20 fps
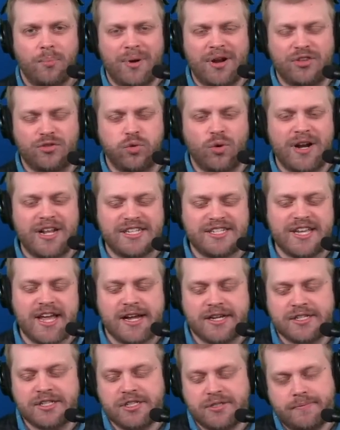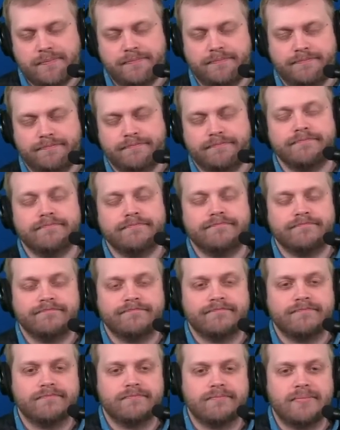But at 26,
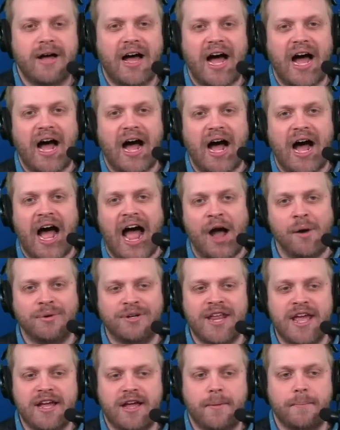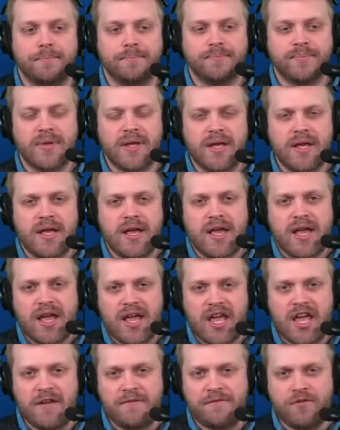I would take him.
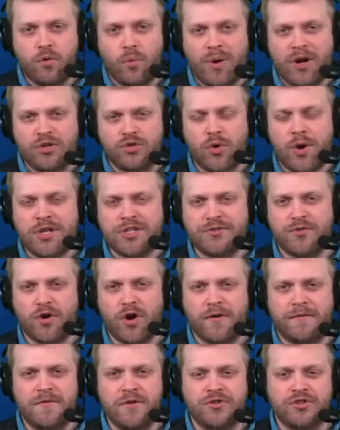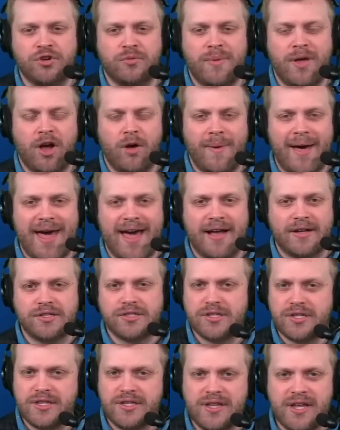If you want to join us for our future
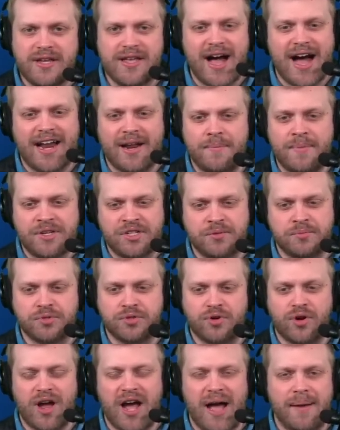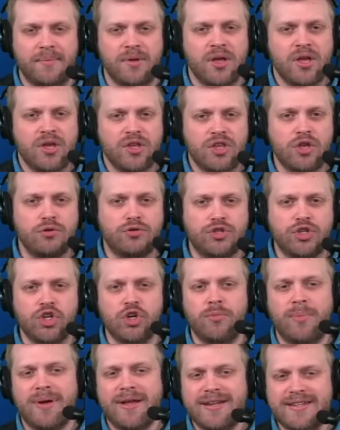mailbags, you got to be subscribed.
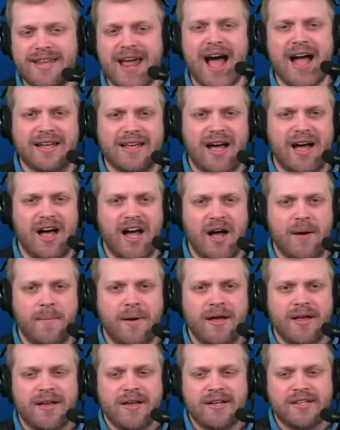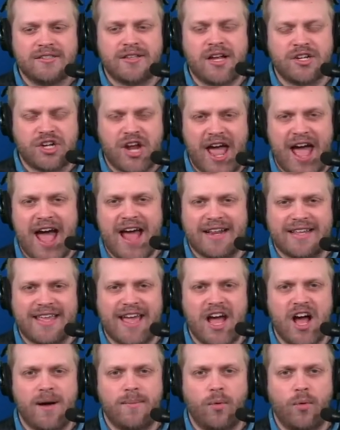YouTube.com slash at
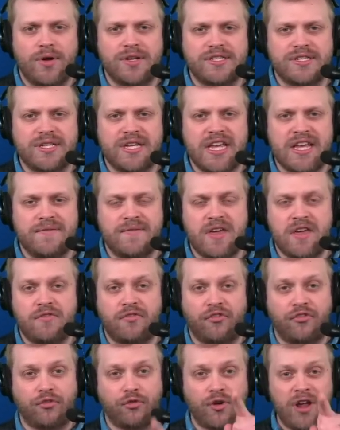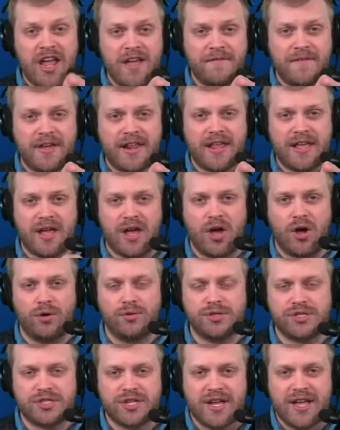Cowboys TV. Free
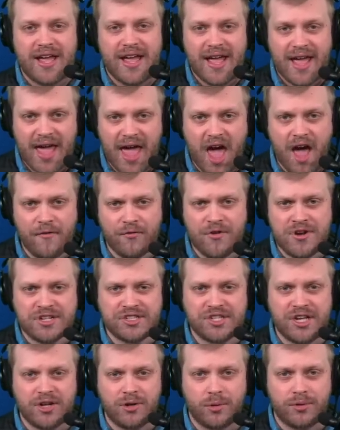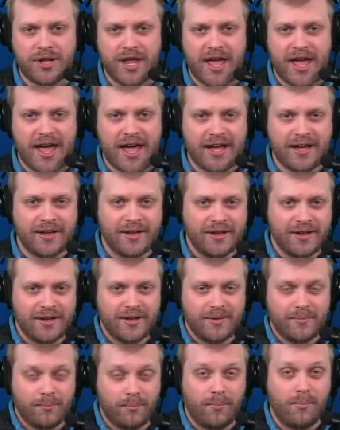videos every single day,
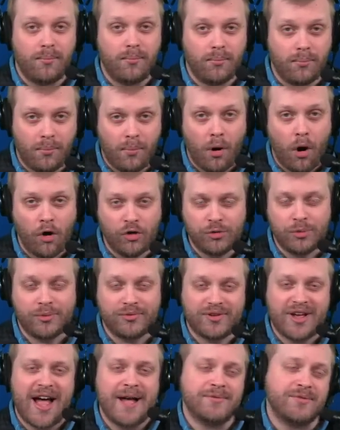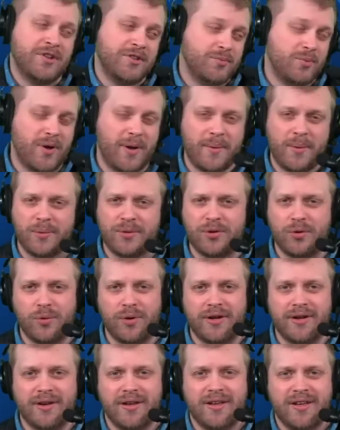multiple times. I mean, we're
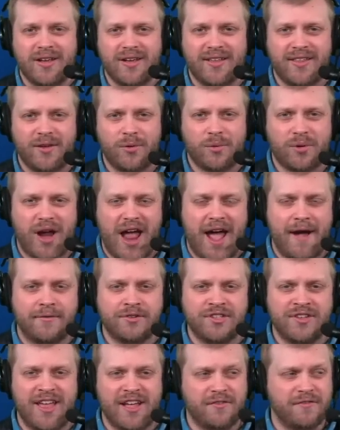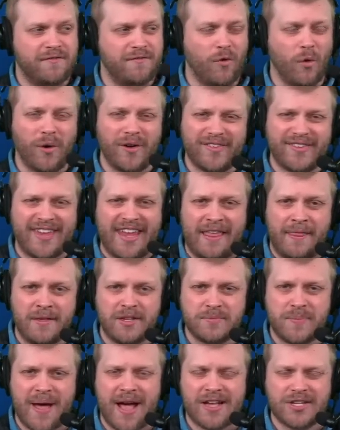doing, I think we're averaging like 14
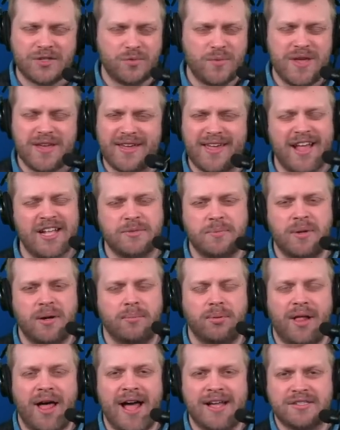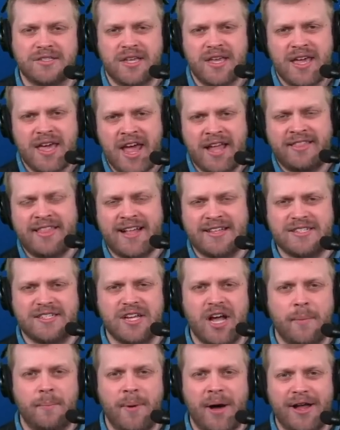this past week. It's been a blast. Hit that
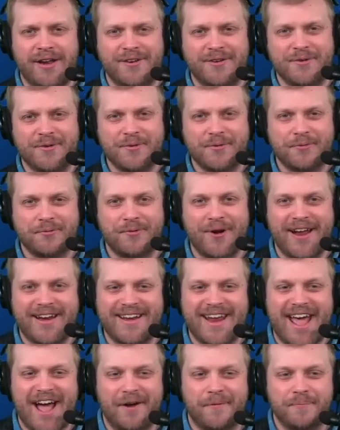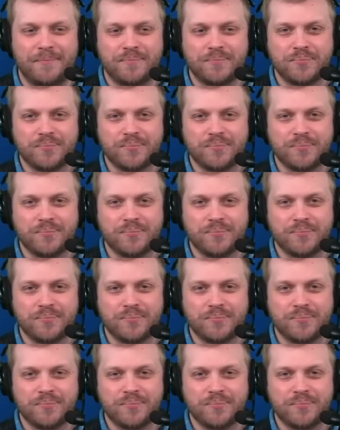sub button right now.